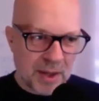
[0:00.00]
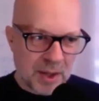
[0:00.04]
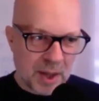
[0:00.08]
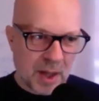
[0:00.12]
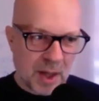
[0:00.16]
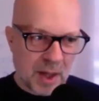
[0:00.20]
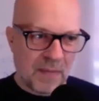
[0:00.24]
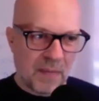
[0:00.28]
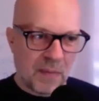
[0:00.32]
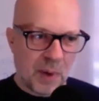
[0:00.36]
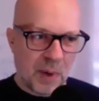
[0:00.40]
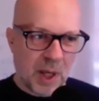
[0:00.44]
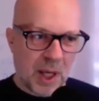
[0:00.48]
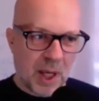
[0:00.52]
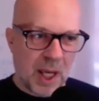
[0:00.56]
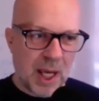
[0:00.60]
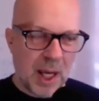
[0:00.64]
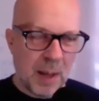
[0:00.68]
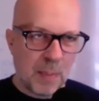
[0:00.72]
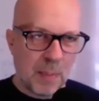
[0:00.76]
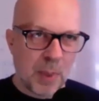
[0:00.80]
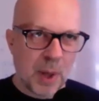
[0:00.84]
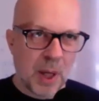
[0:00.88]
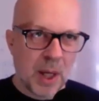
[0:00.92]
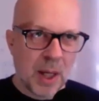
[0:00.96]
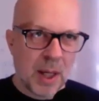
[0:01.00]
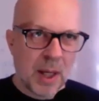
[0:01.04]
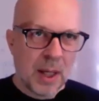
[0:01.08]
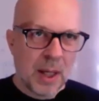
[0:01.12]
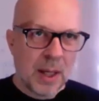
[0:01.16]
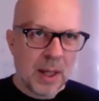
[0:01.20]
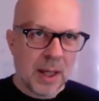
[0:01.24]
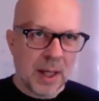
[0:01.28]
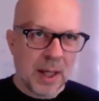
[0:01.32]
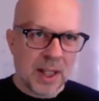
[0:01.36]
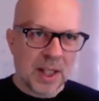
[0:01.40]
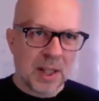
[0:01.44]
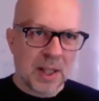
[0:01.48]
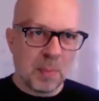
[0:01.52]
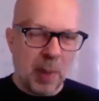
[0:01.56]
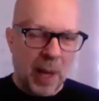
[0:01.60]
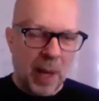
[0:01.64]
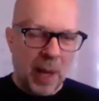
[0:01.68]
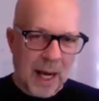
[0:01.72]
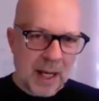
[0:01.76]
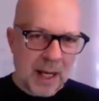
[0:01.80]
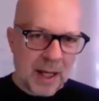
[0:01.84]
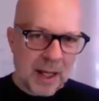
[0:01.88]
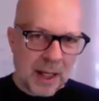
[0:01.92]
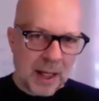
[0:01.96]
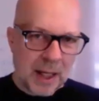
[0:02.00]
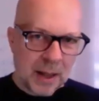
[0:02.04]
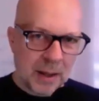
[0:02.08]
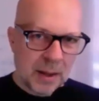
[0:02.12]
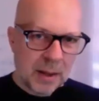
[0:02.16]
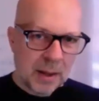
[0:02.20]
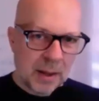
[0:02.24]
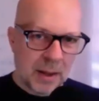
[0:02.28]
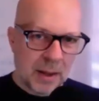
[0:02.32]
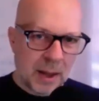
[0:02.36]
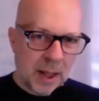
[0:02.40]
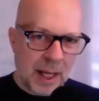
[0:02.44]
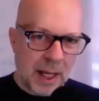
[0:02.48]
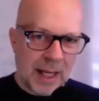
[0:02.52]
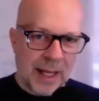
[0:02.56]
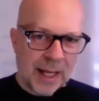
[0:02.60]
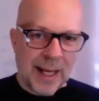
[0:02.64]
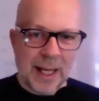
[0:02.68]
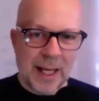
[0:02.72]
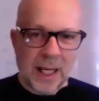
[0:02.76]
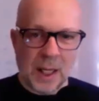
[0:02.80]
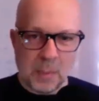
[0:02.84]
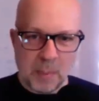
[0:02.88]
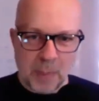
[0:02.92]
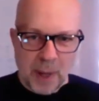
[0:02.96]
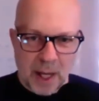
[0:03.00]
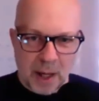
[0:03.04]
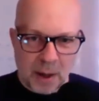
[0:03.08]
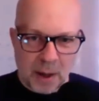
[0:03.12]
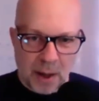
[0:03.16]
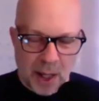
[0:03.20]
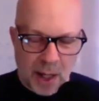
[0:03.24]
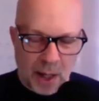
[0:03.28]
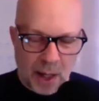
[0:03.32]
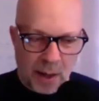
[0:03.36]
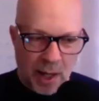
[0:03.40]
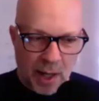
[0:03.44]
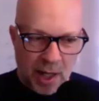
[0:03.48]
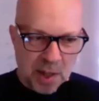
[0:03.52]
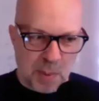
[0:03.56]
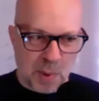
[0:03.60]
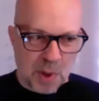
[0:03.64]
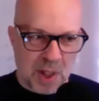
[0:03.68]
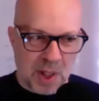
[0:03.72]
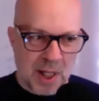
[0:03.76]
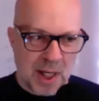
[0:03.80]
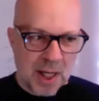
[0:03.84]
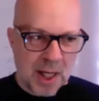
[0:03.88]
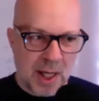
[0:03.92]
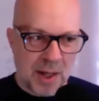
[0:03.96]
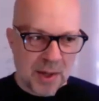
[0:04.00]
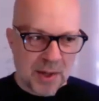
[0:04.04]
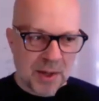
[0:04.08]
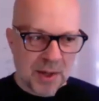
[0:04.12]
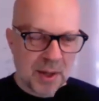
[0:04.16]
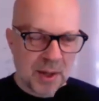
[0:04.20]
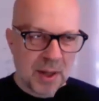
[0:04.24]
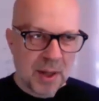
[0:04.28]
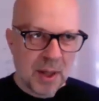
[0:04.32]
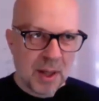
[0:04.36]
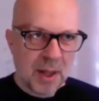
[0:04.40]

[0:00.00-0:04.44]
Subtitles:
And if we keep expanding and getting better at our expertise,